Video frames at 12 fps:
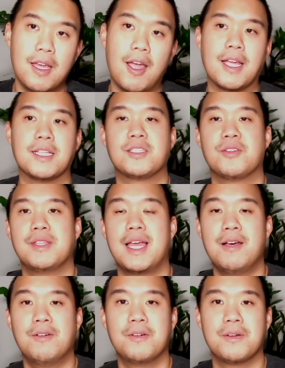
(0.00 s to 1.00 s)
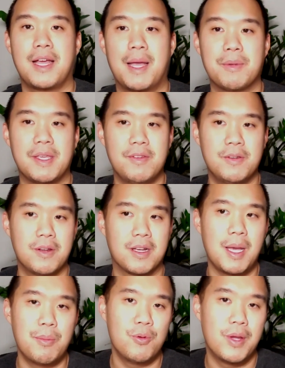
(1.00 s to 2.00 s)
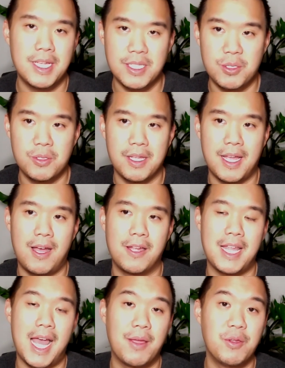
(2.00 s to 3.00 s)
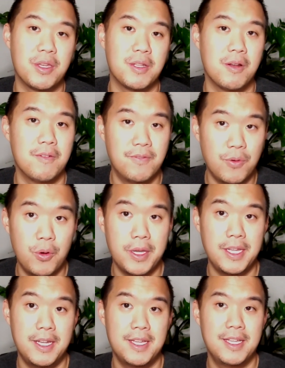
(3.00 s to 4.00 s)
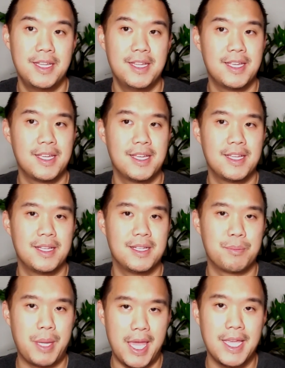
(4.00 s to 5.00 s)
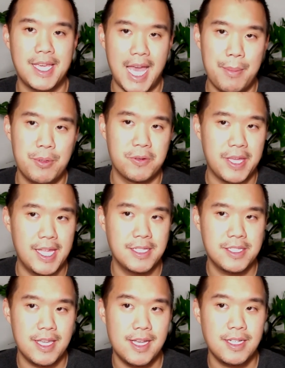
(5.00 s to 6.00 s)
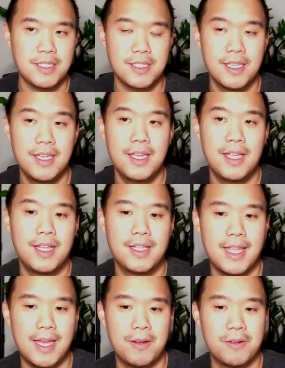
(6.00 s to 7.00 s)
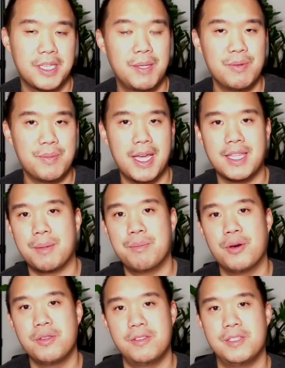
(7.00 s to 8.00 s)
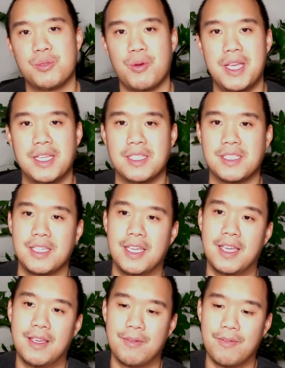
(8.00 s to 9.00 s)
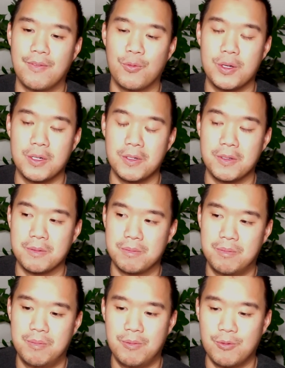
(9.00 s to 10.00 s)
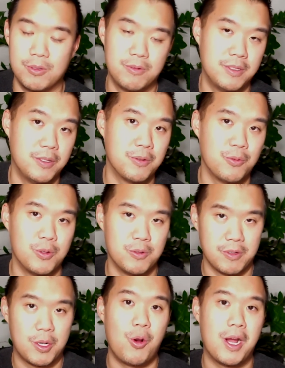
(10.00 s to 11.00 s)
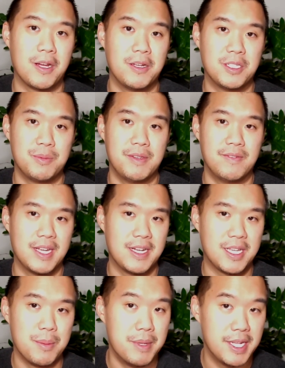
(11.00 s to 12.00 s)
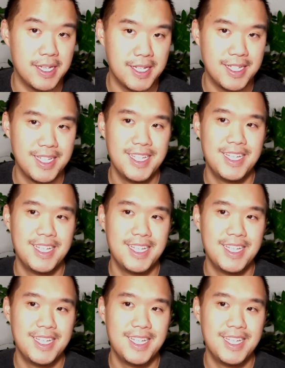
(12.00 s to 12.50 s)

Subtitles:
All right, so now I'm gonna give you a couple ways on how you can avoid paying capital gains tax. Now, keep in mind that both of these ways will require you to be very committed